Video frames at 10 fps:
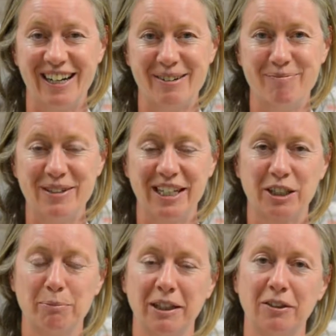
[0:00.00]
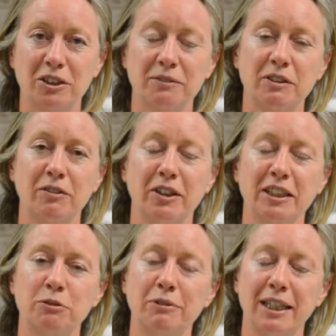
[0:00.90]
It can be lots of different
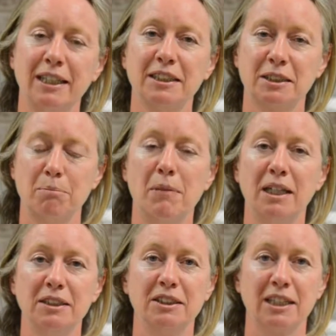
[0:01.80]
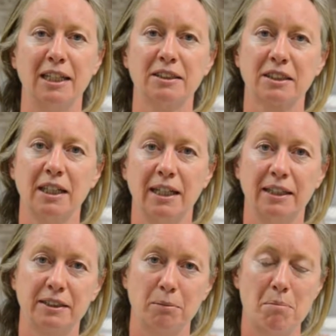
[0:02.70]
things. Really, it's a mindset.
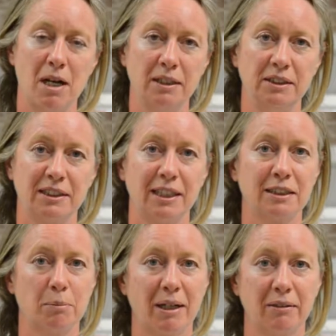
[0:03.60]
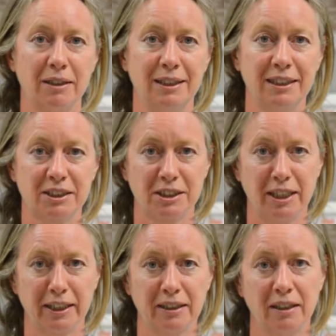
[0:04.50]
It's a mindset about
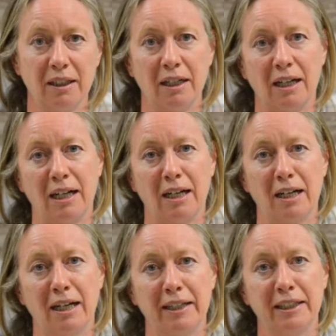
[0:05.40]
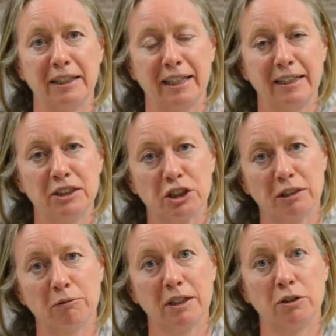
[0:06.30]
listening and
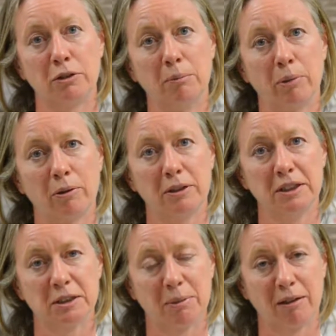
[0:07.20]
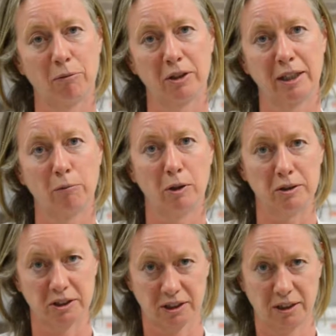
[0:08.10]
engaging with your employees about what they
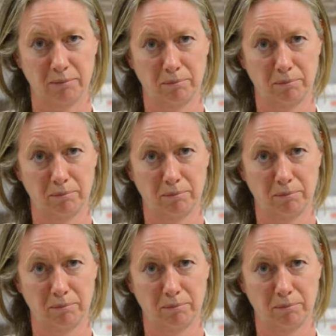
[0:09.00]
want.